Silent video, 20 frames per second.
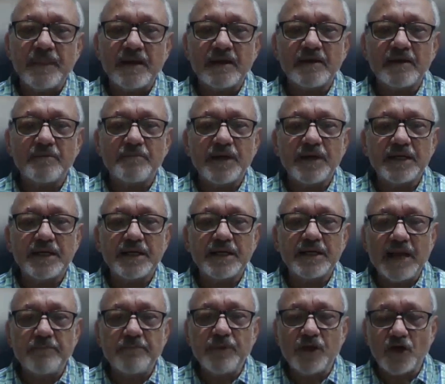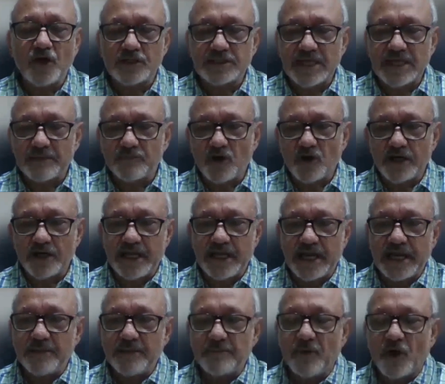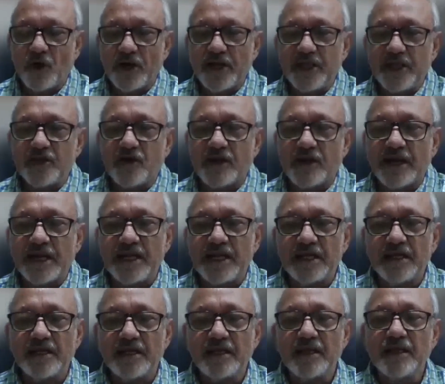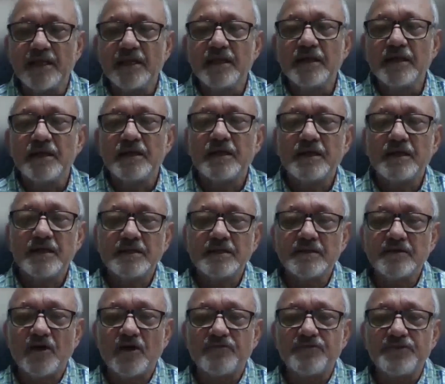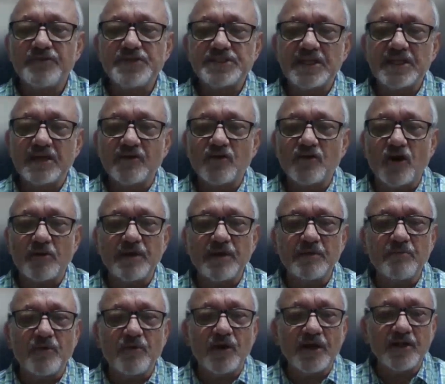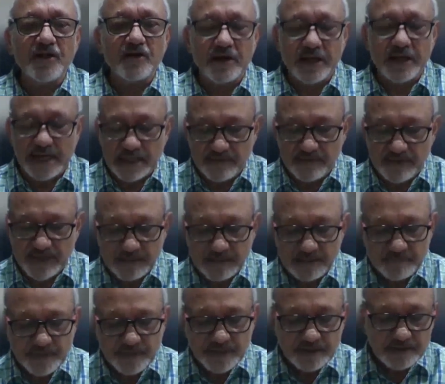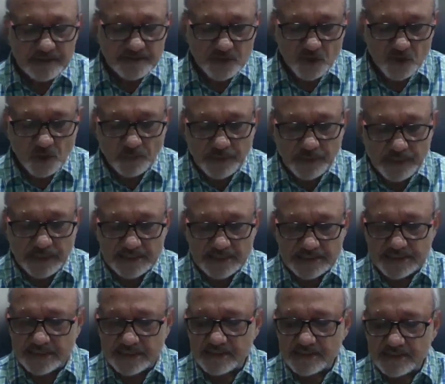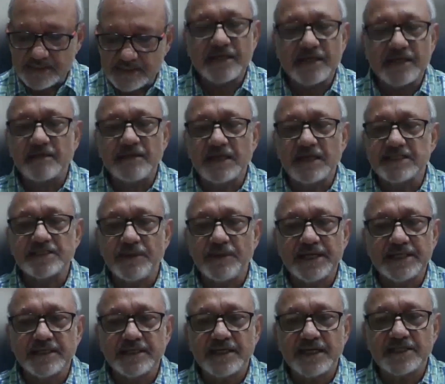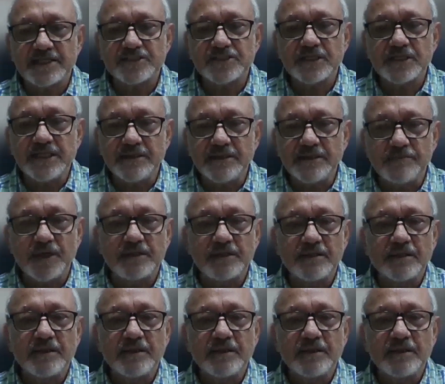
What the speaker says: but because I'm not in any body or any official government body or anywhere, so nobody listens. That doesn't matter actually.